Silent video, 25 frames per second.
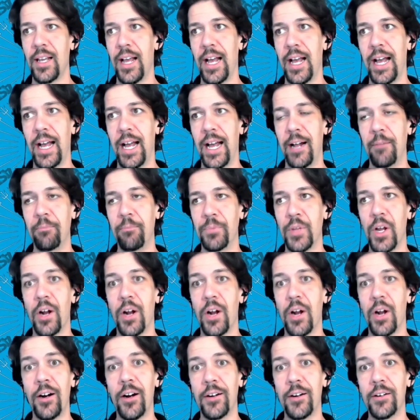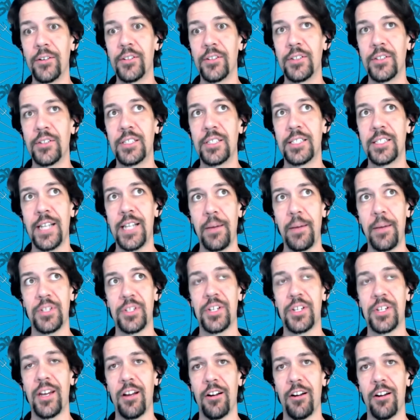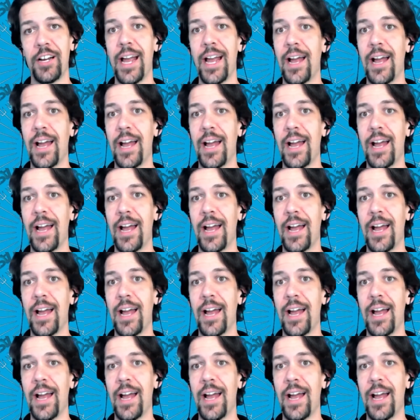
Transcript: our cybersecurity